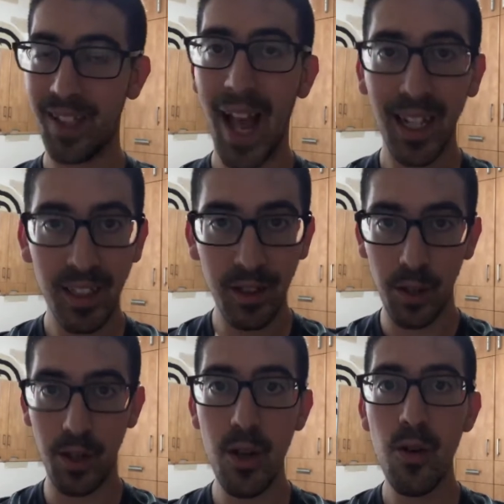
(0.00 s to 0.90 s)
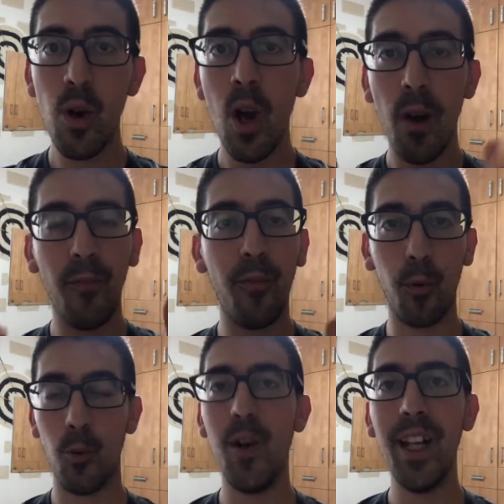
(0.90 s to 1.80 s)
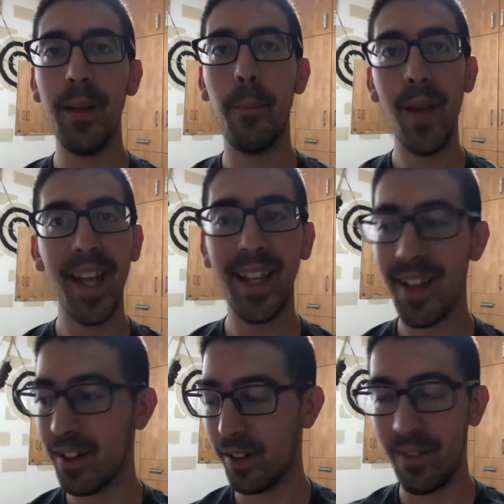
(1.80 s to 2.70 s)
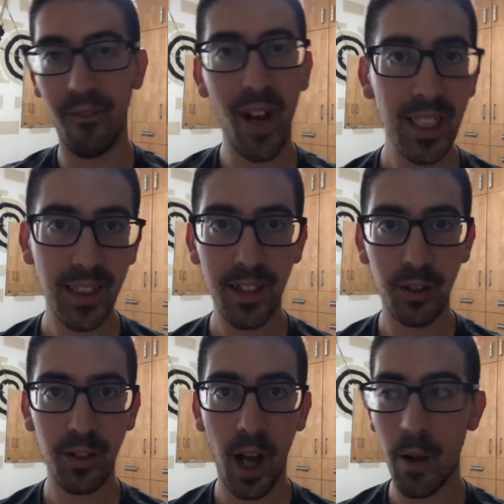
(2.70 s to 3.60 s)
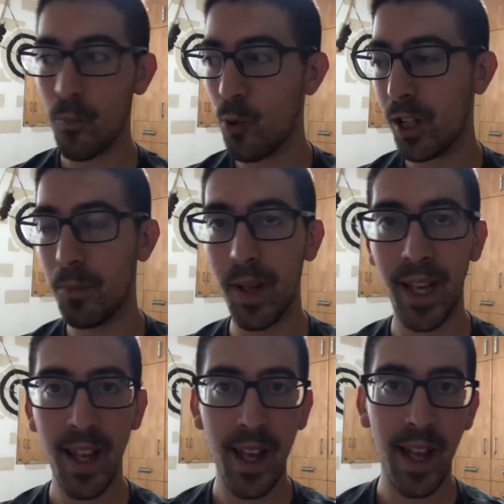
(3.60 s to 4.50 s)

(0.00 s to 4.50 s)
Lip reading: Thanks to you for really being here, investing your time with me,